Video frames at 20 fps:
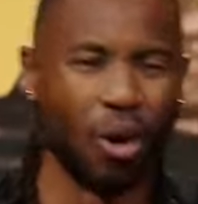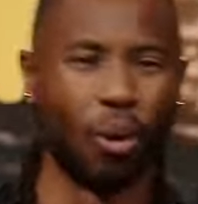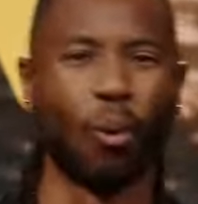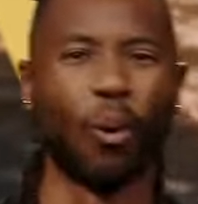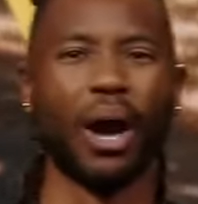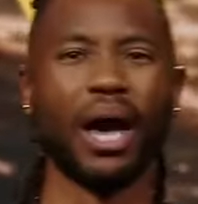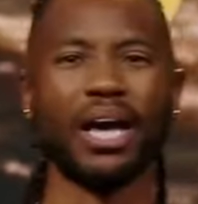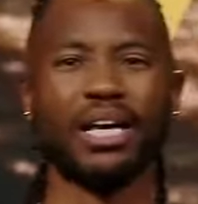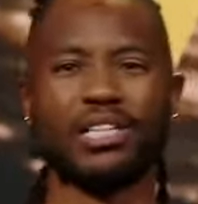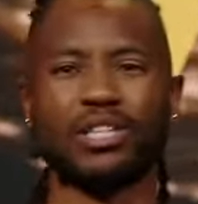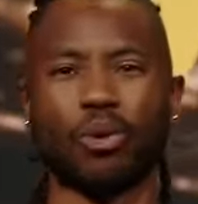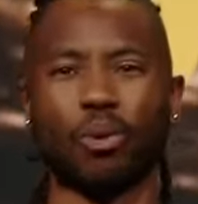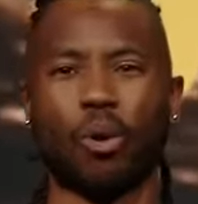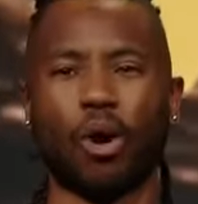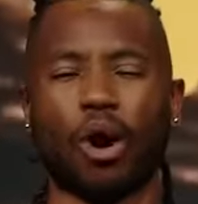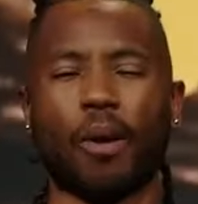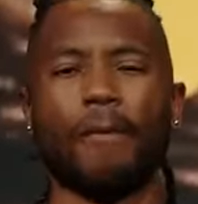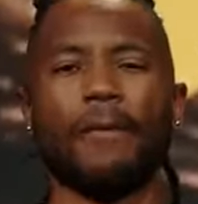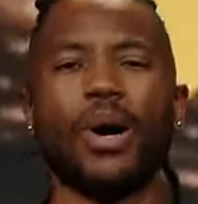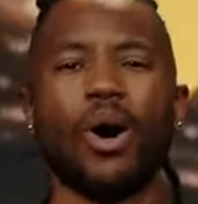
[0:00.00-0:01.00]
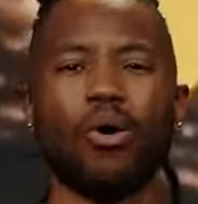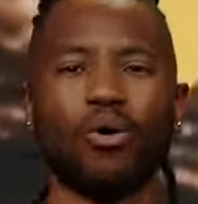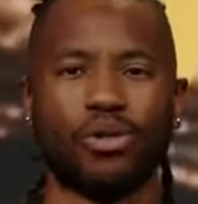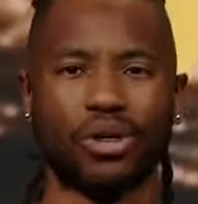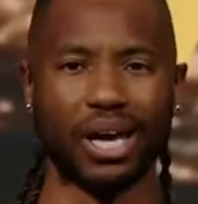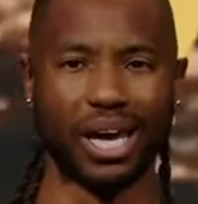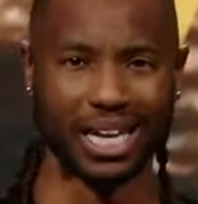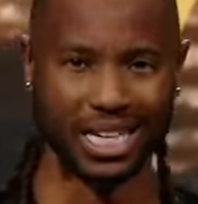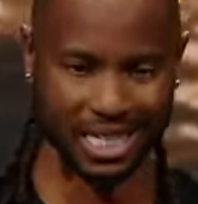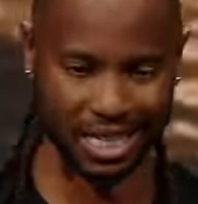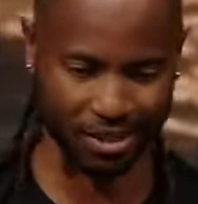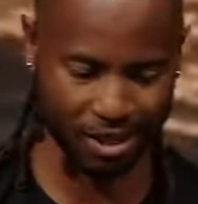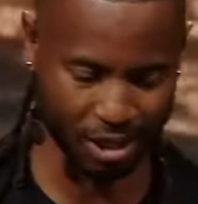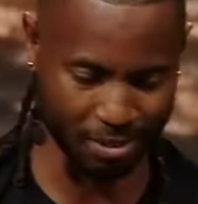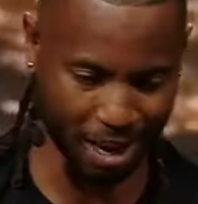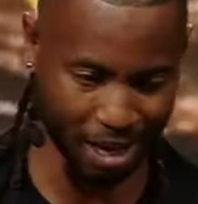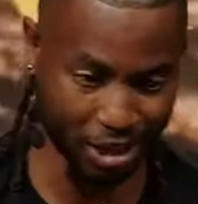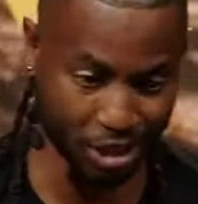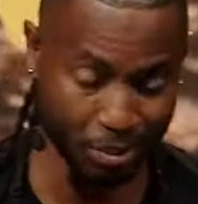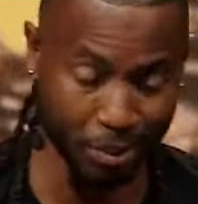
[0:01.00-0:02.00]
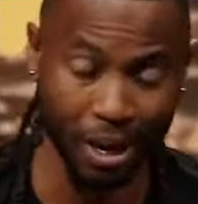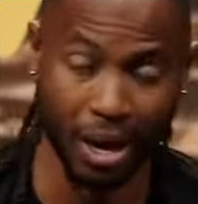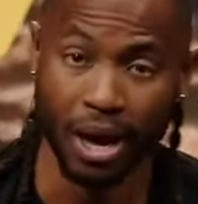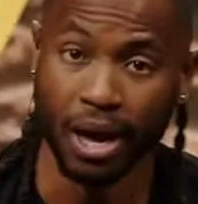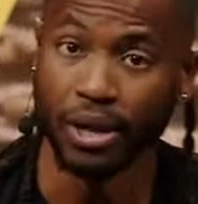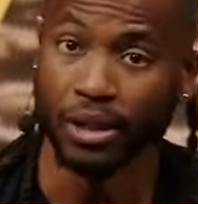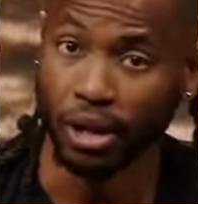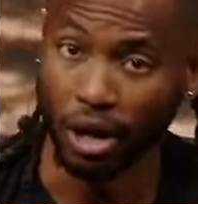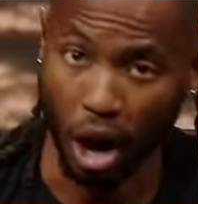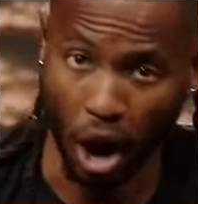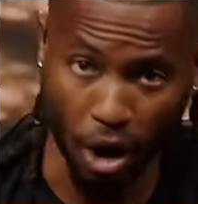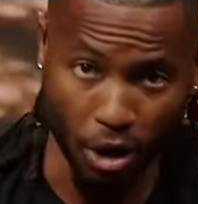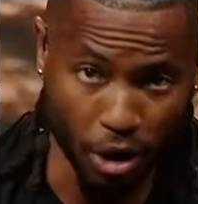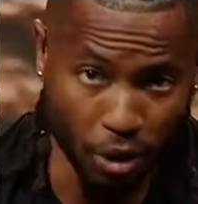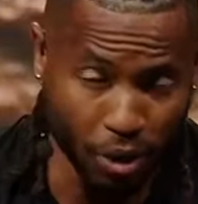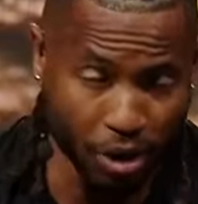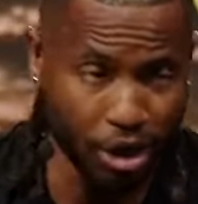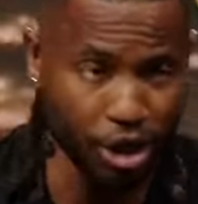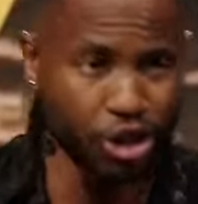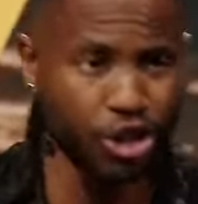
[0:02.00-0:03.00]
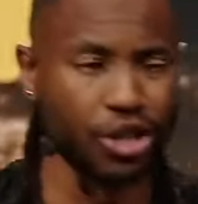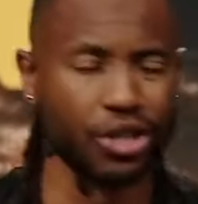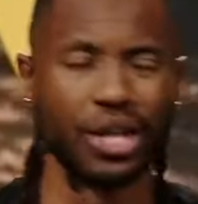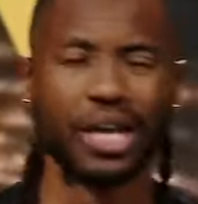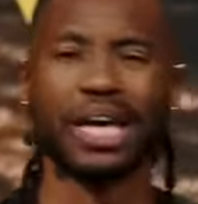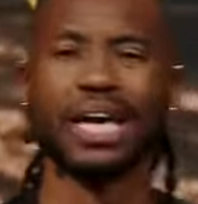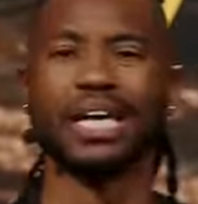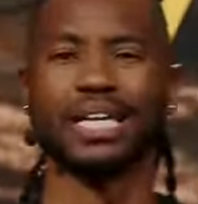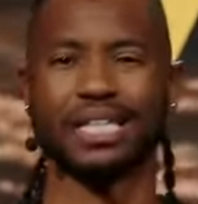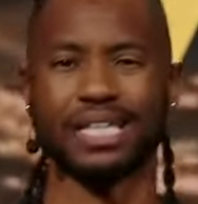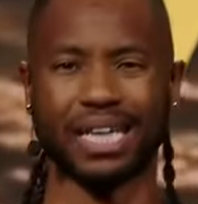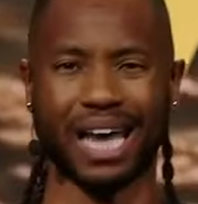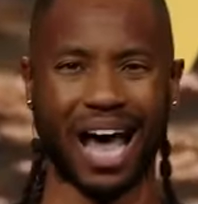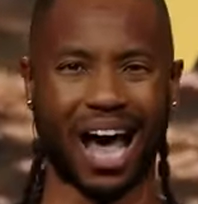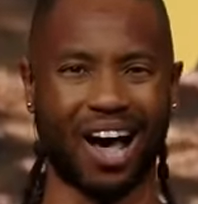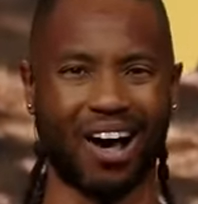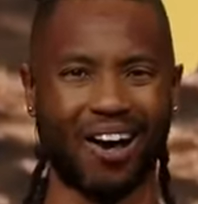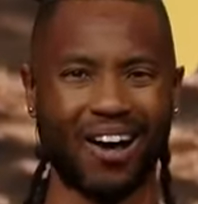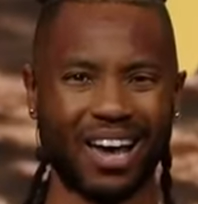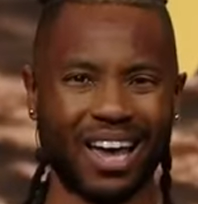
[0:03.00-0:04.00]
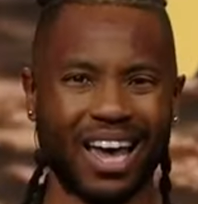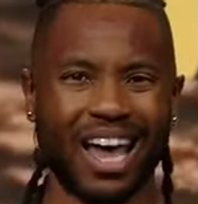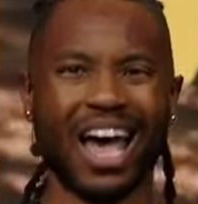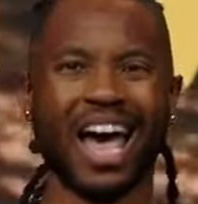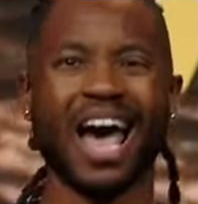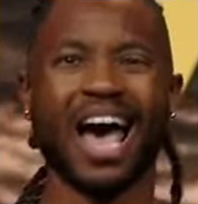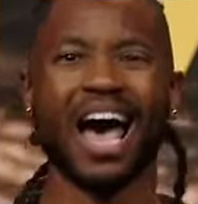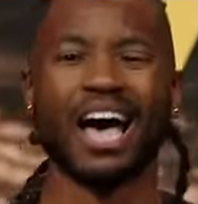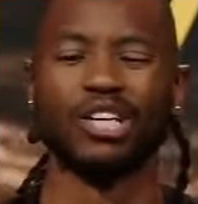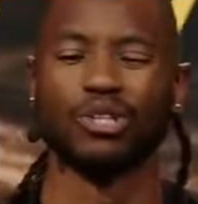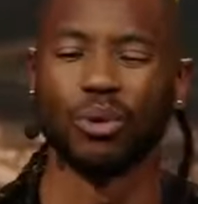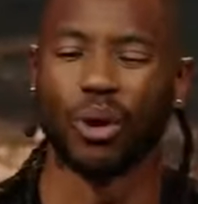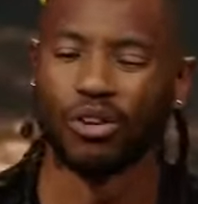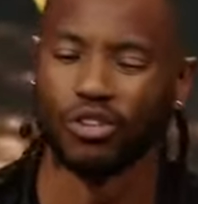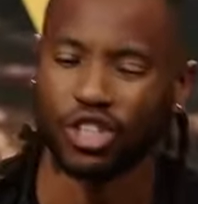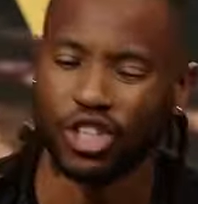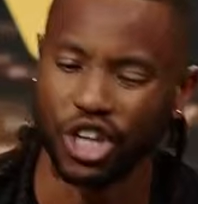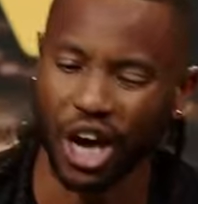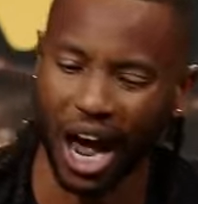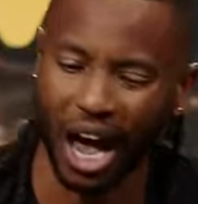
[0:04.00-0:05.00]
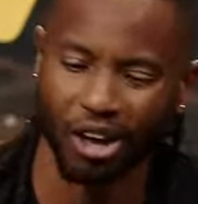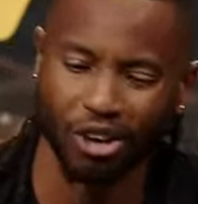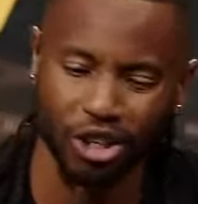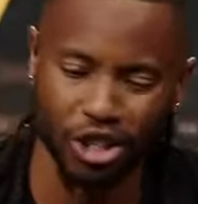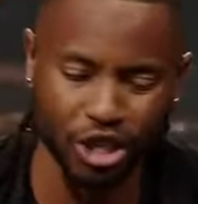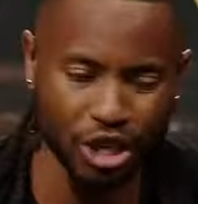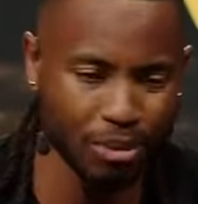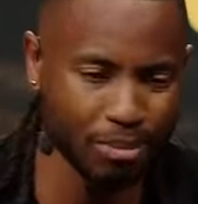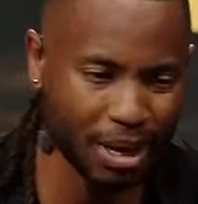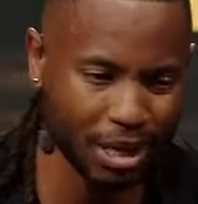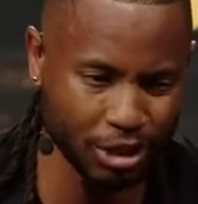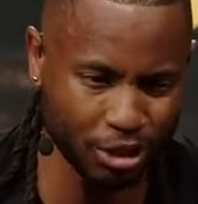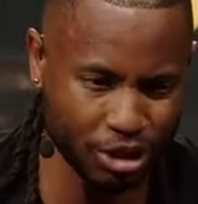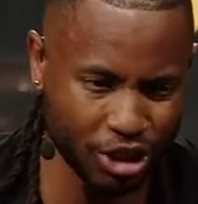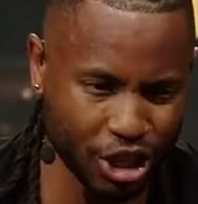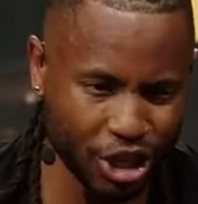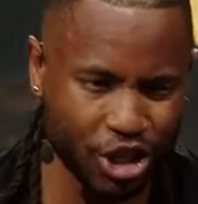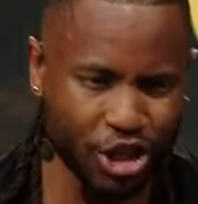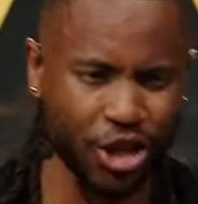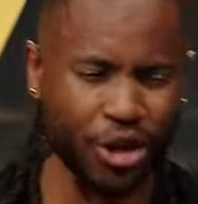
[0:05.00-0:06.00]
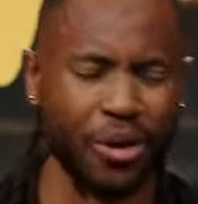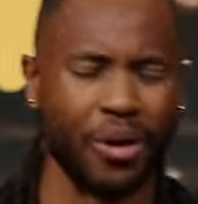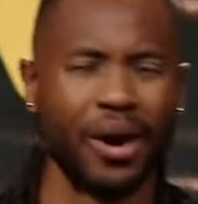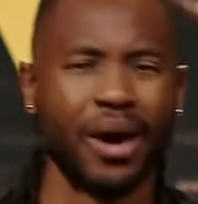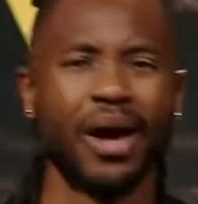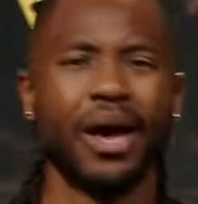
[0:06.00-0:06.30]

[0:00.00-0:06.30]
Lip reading: Way to work both ends of the spectrum. The cardio conditioning, the HIIT style, as well as challenging muscle tissue,